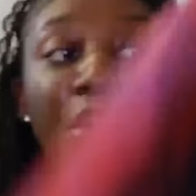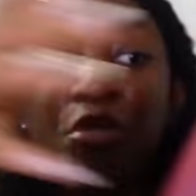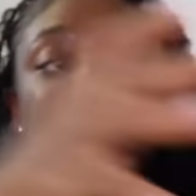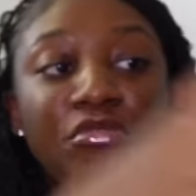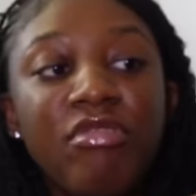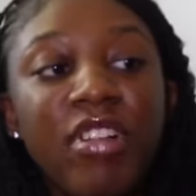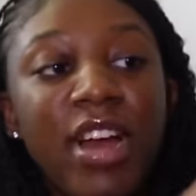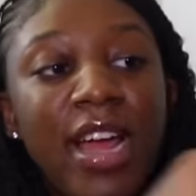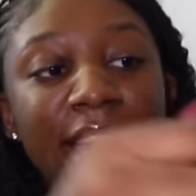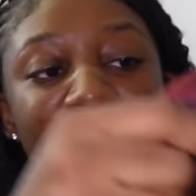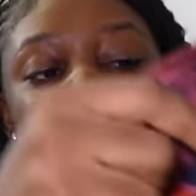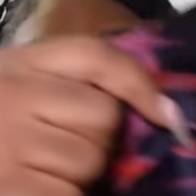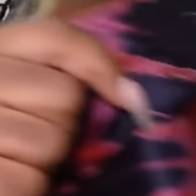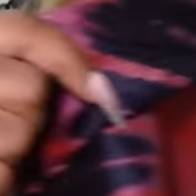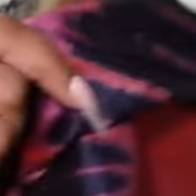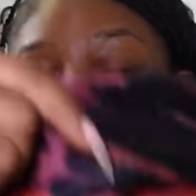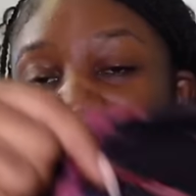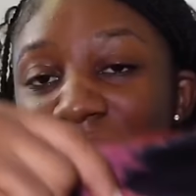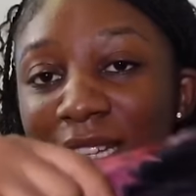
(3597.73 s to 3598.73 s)

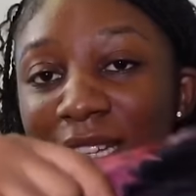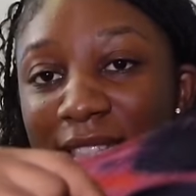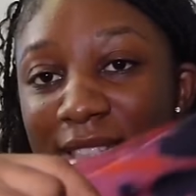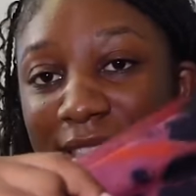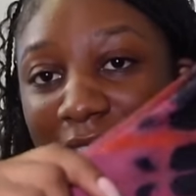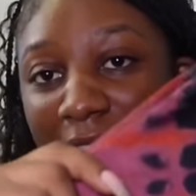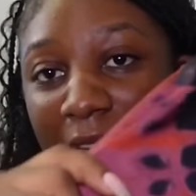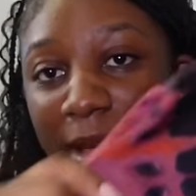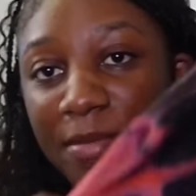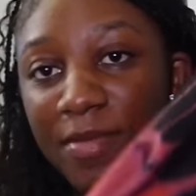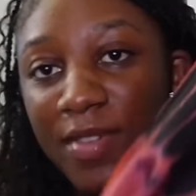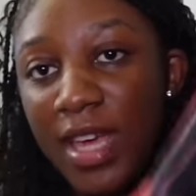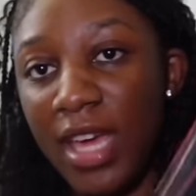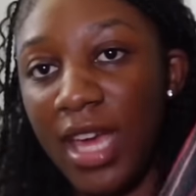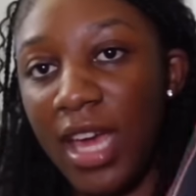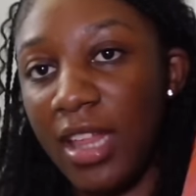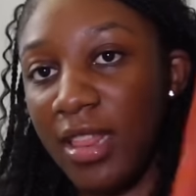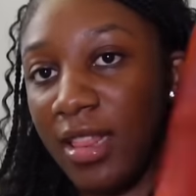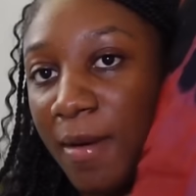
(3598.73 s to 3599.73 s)
red type
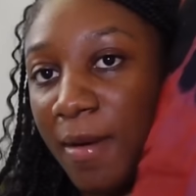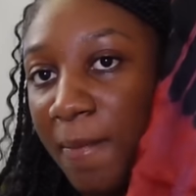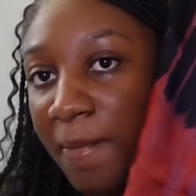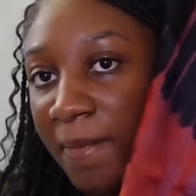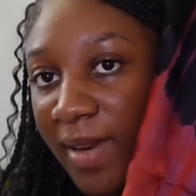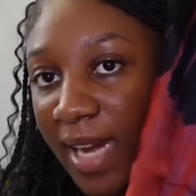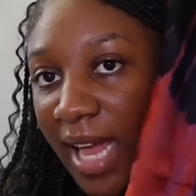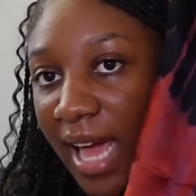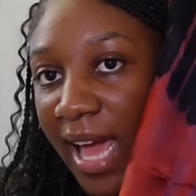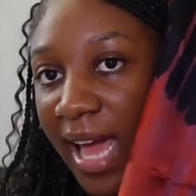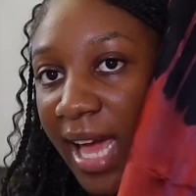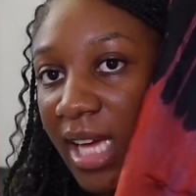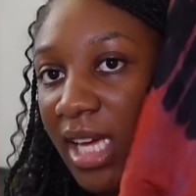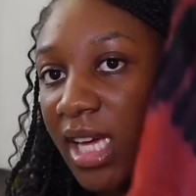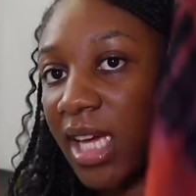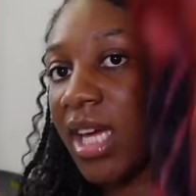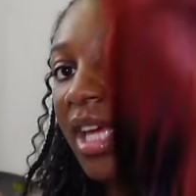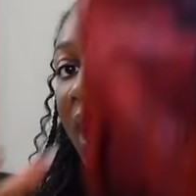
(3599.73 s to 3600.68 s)
thing and then black.